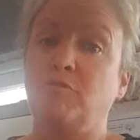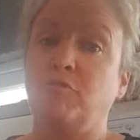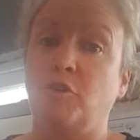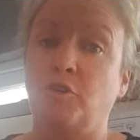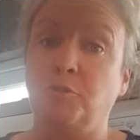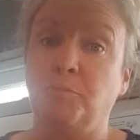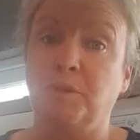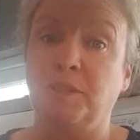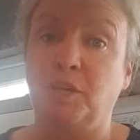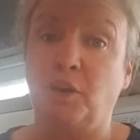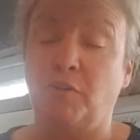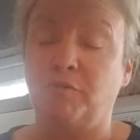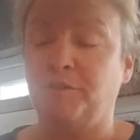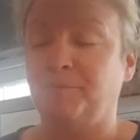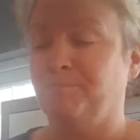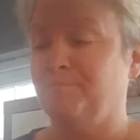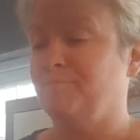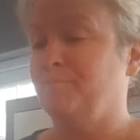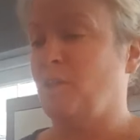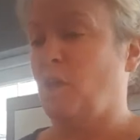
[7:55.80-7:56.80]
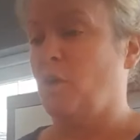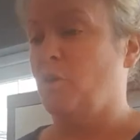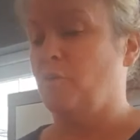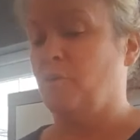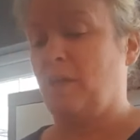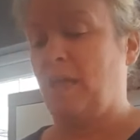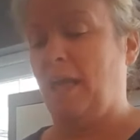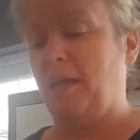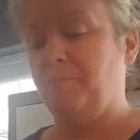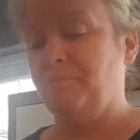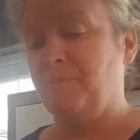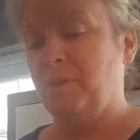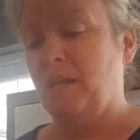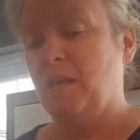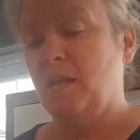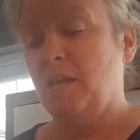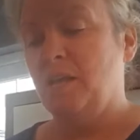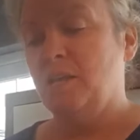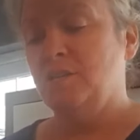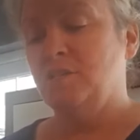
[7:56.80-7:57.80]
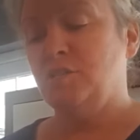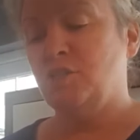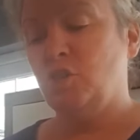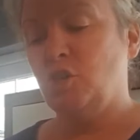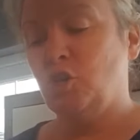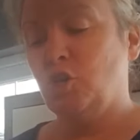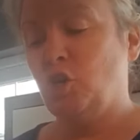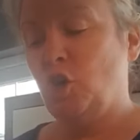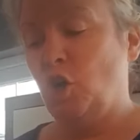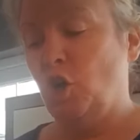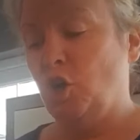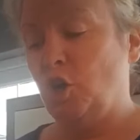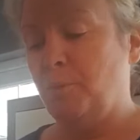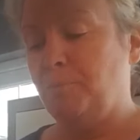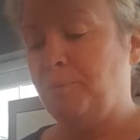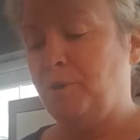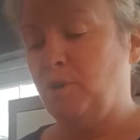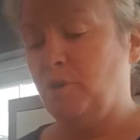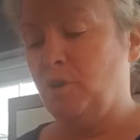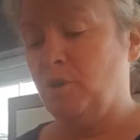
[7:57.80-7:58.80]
throw them in the oven. Okay? So you cook up your